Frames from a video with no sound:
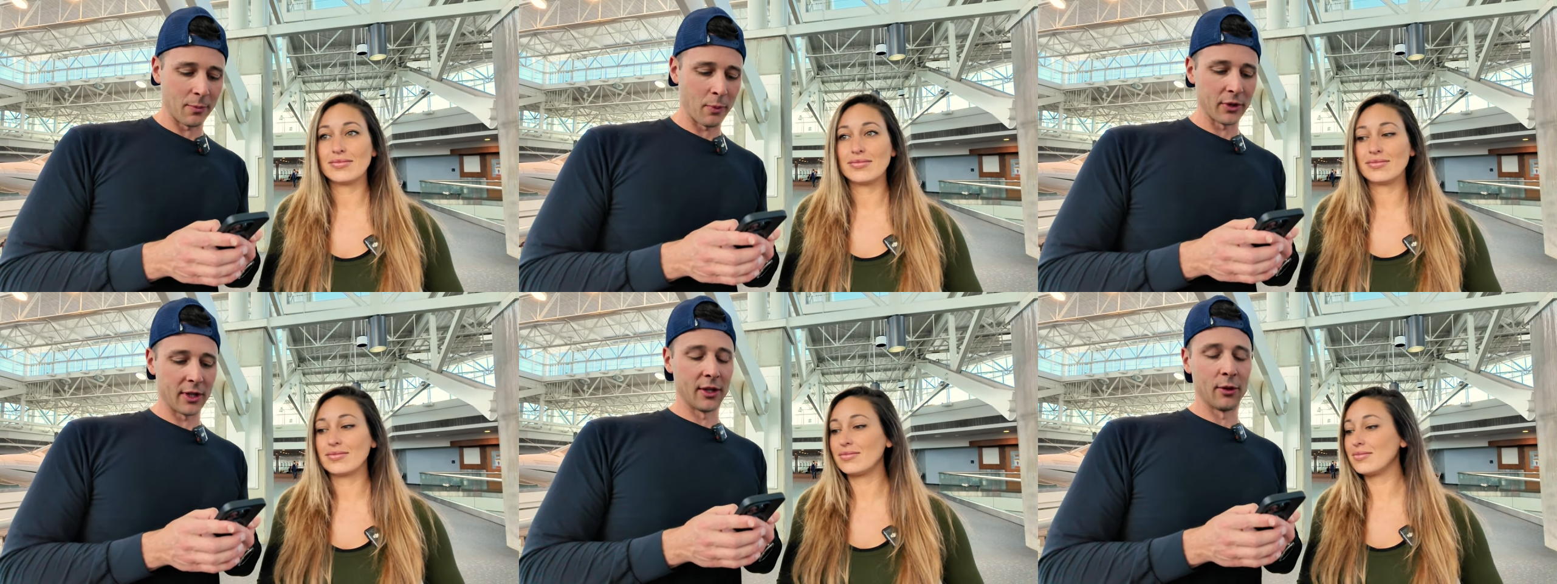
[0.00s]
Speaker 1: to
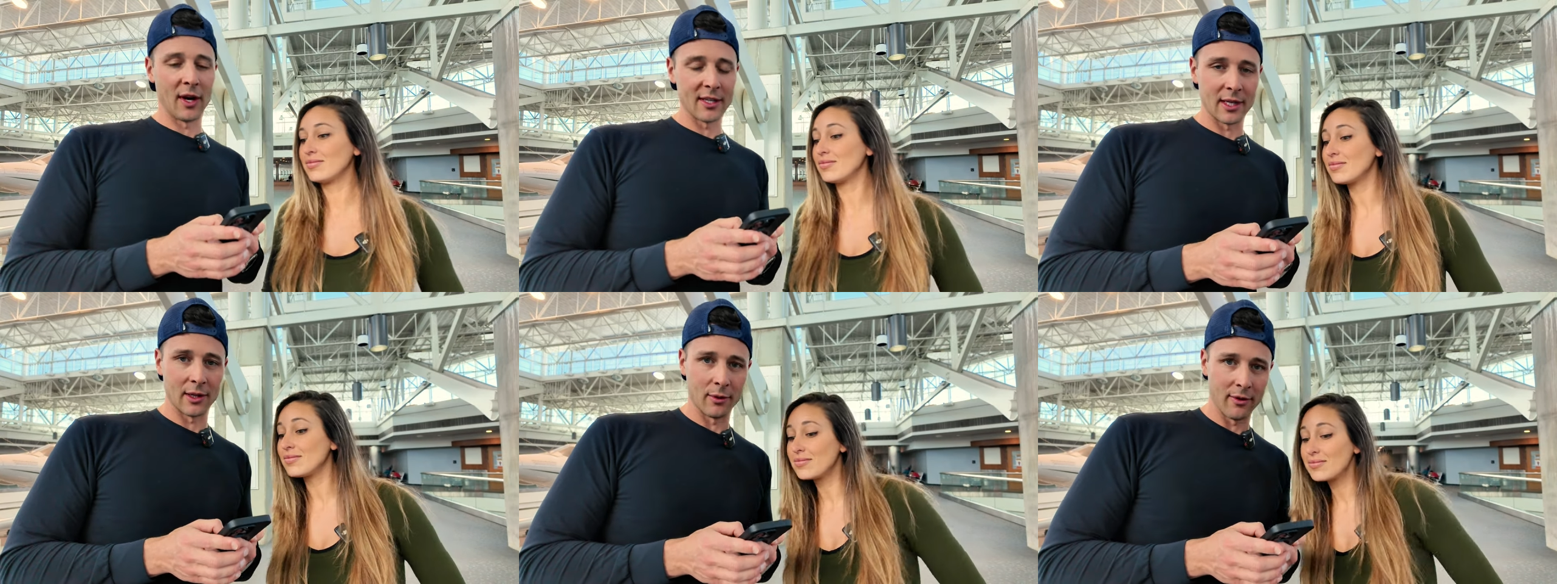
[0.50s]
put in the
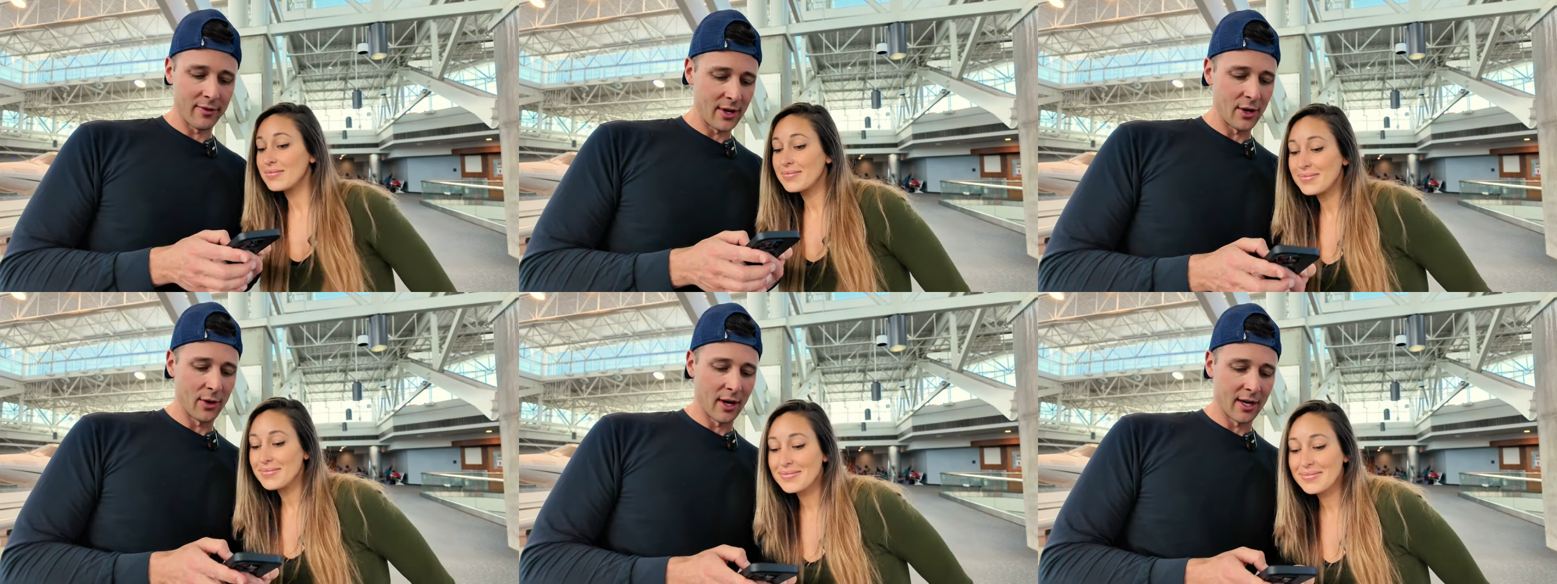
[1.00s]
rest of the
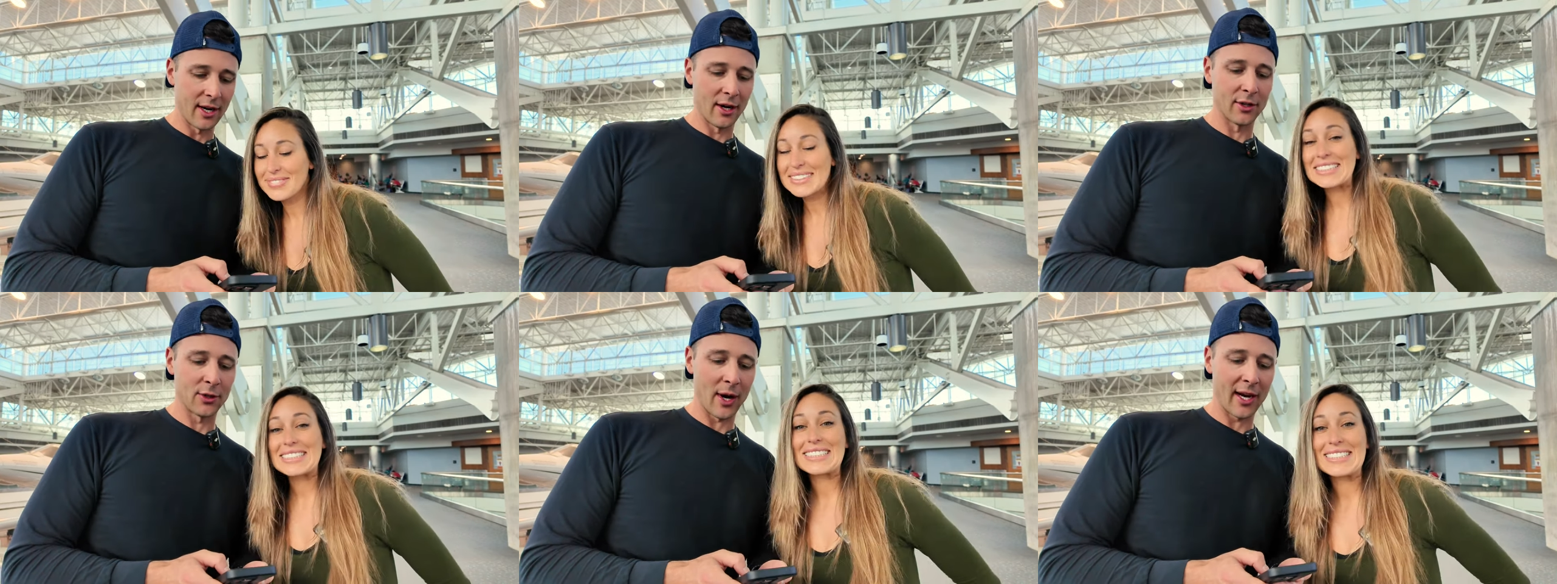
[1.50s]
review on
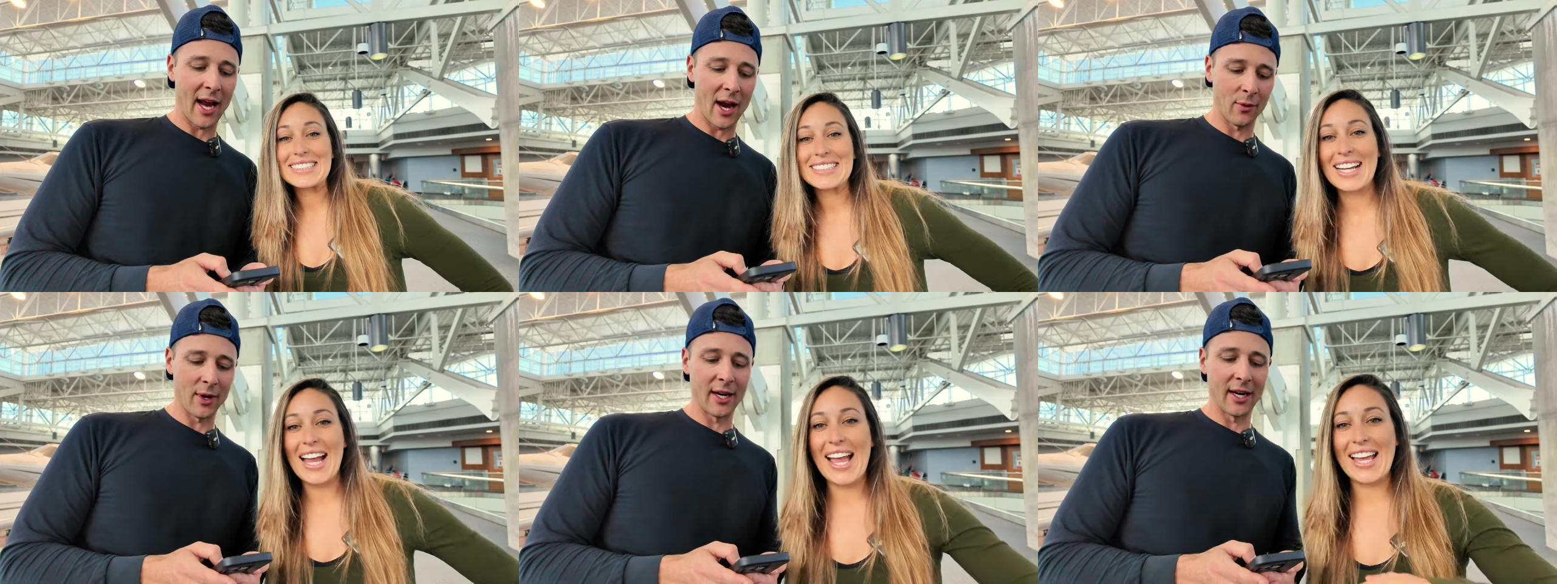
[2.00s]
here, so I
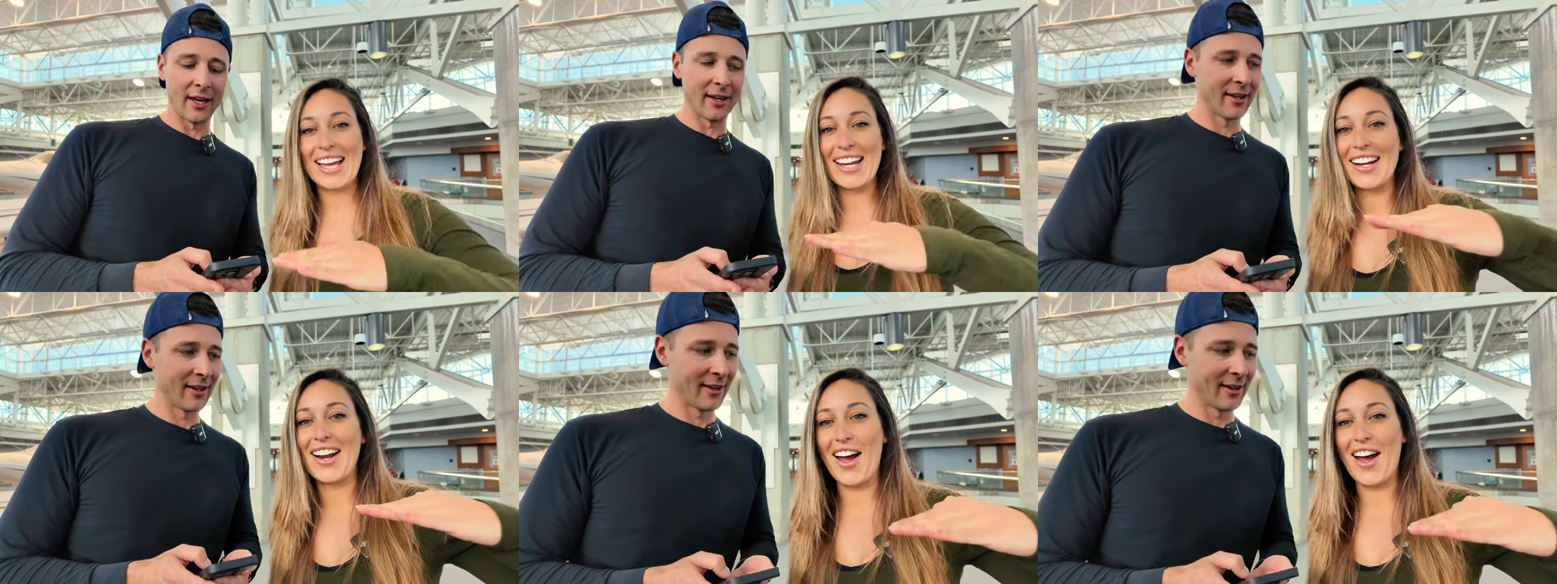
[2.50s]
can't read I it. Cut it